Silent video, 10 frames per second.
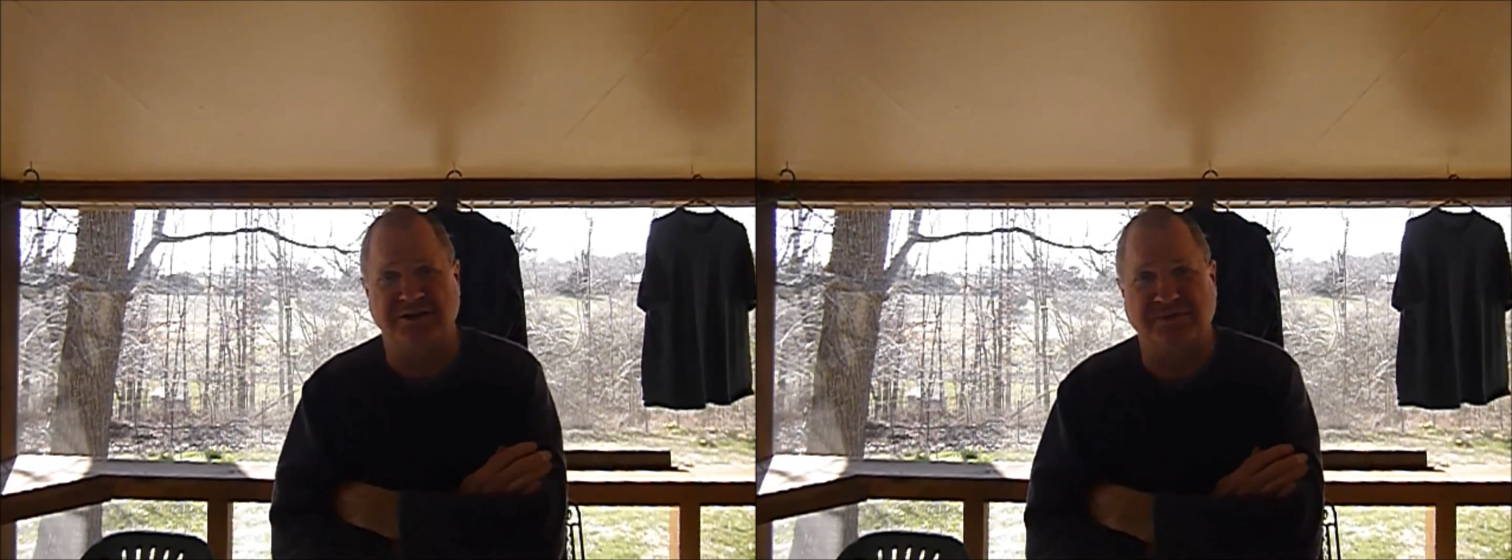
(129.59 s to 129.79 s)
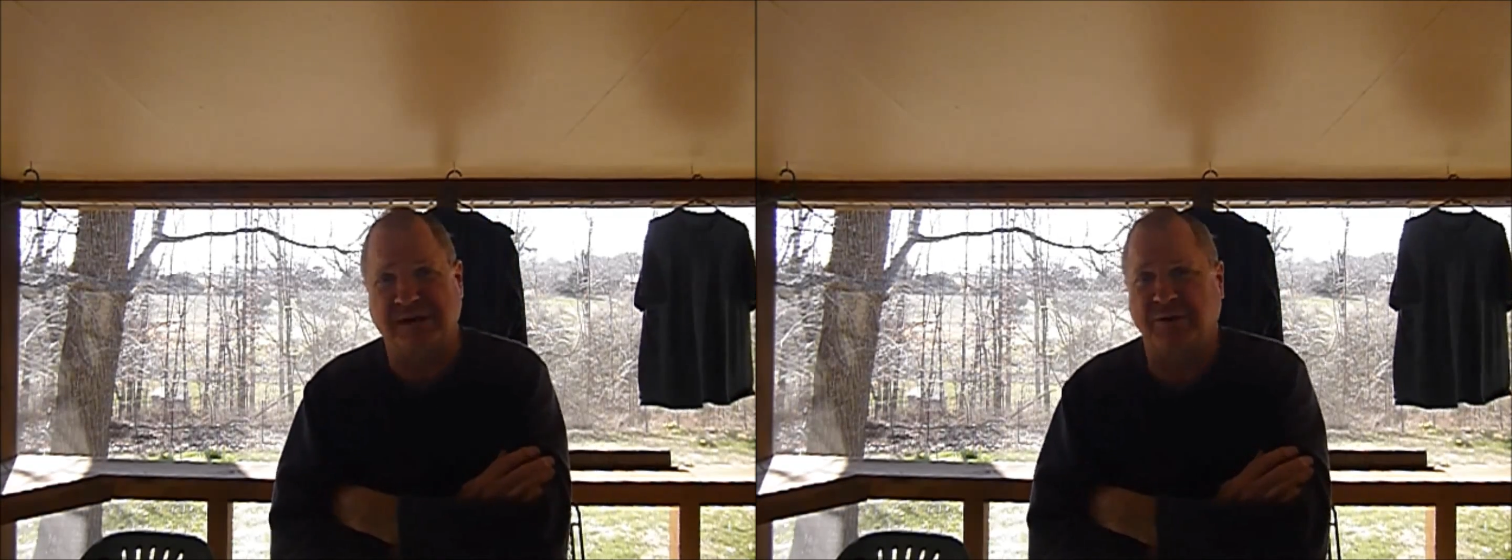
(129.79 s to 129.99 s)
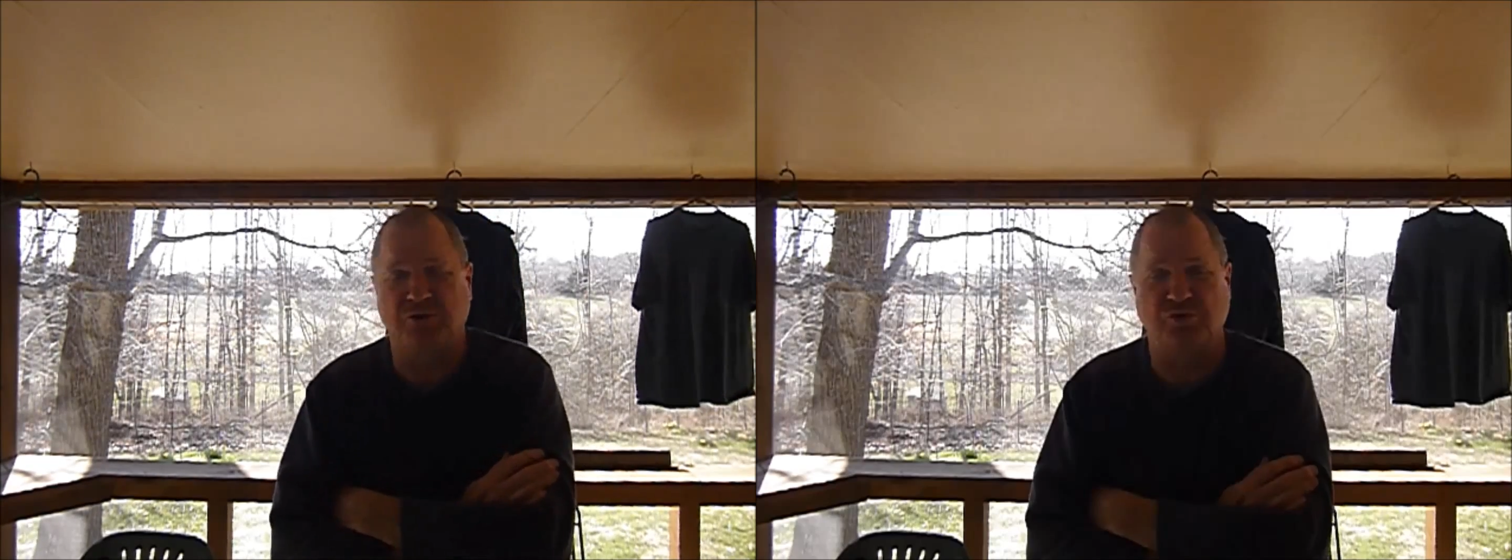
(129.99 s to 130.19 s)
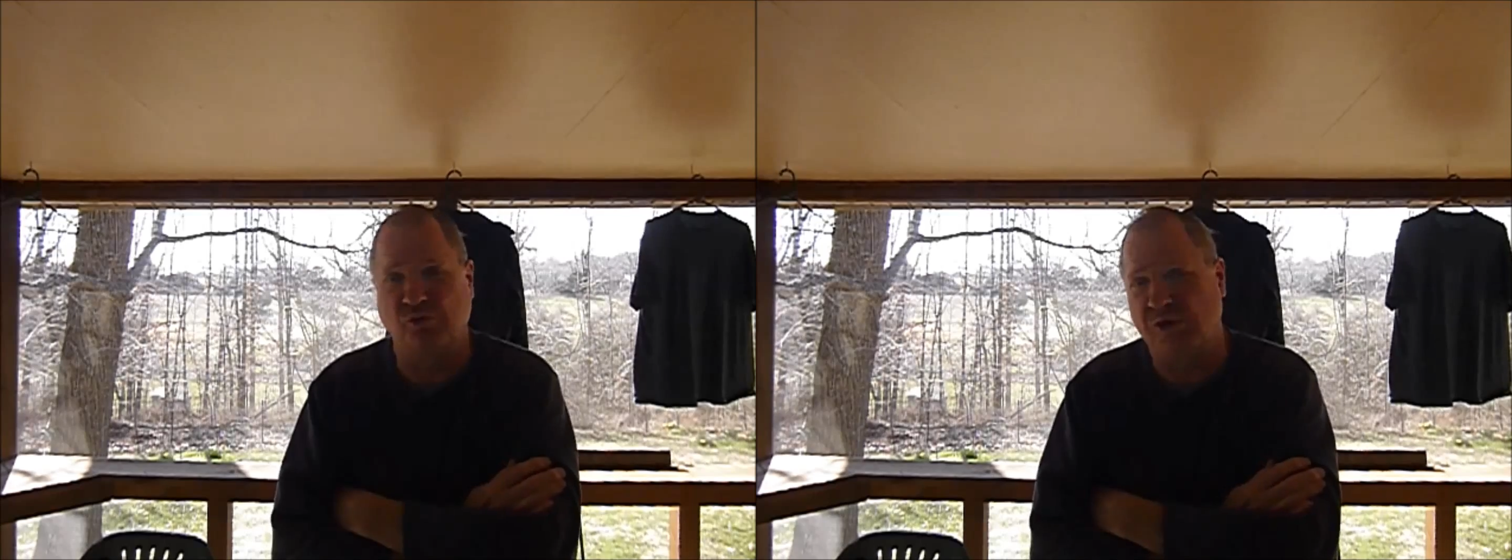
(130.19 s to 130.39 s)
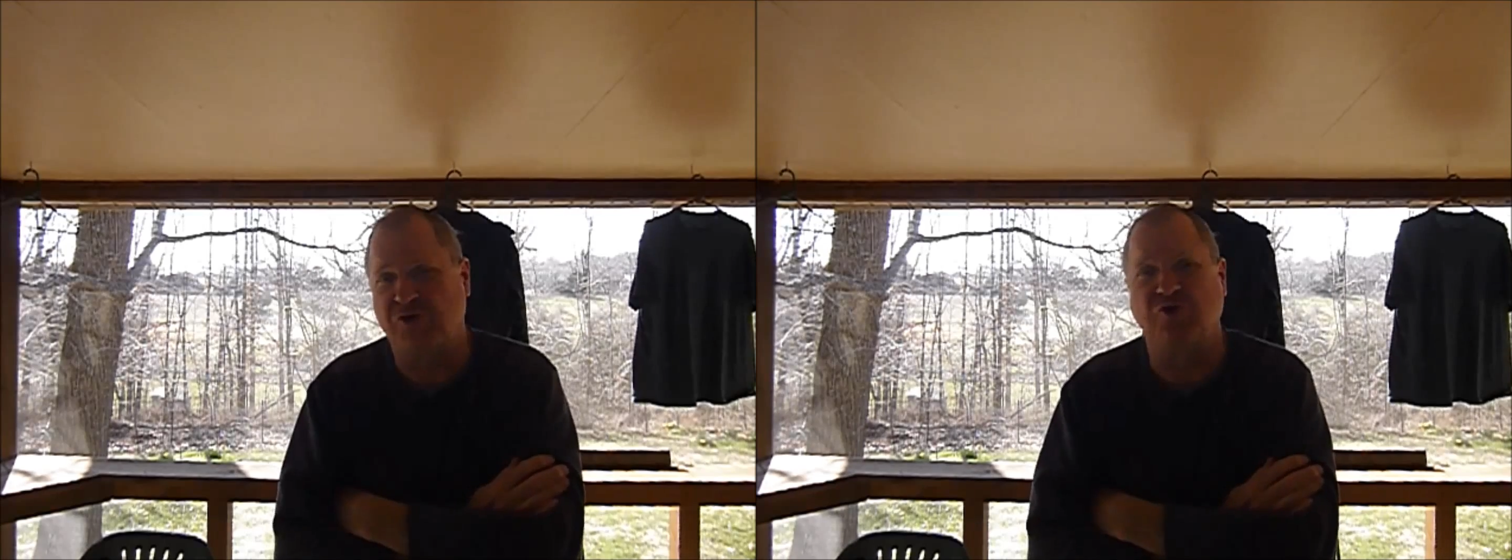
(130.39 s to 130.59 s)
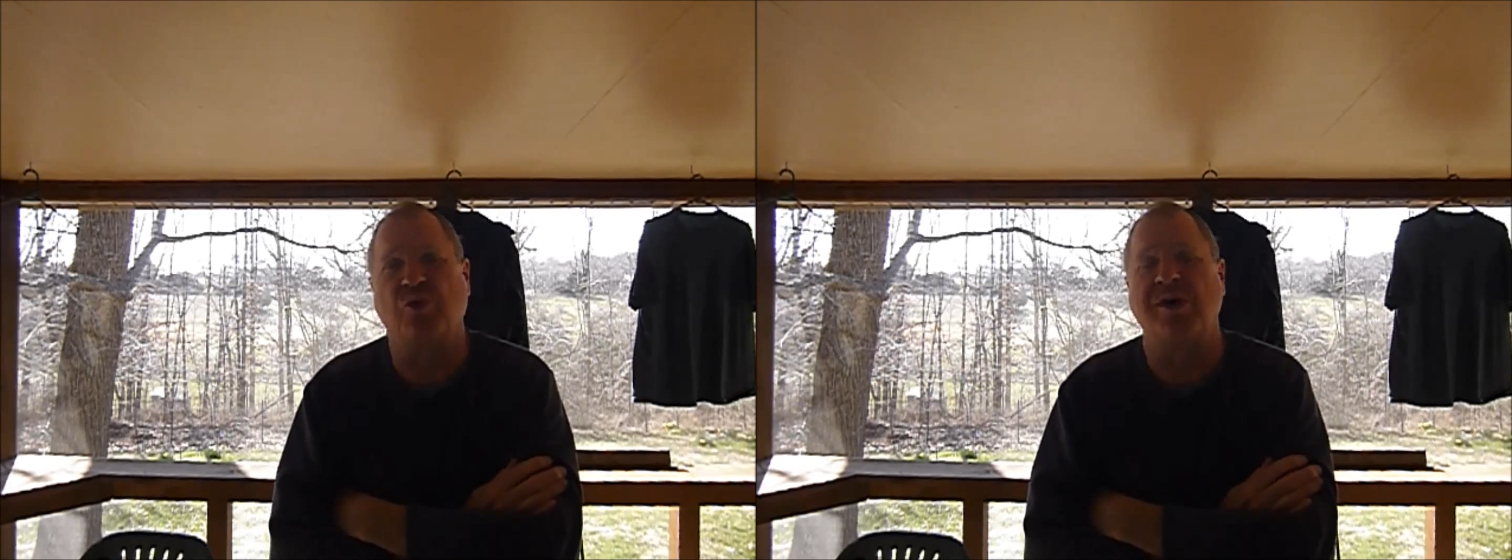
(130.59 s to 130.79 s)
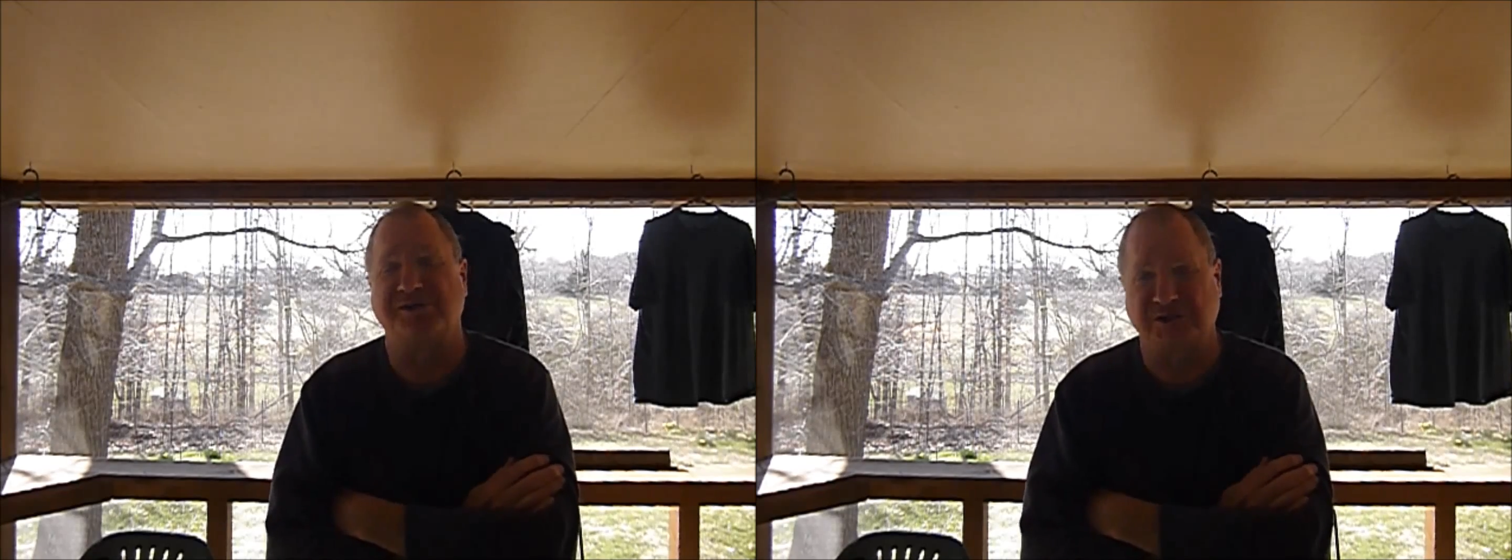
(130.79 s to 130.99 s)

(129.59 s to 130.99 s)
Just maybe once or twice